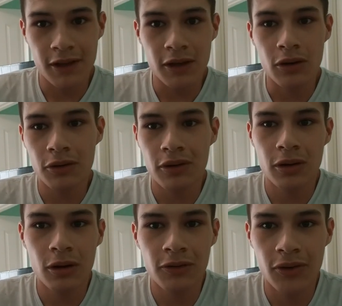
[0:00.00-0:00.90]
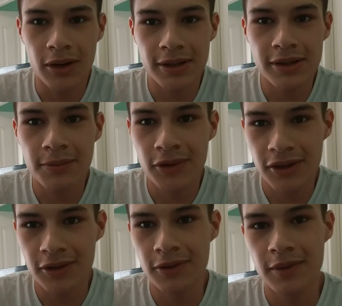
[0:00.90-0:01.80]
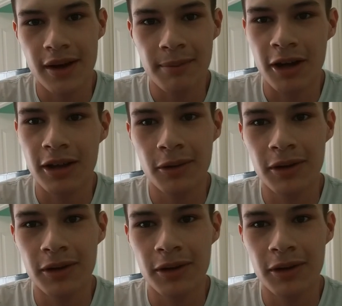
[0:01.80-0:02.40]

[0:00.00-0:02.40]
go go for it it's up to you i'm not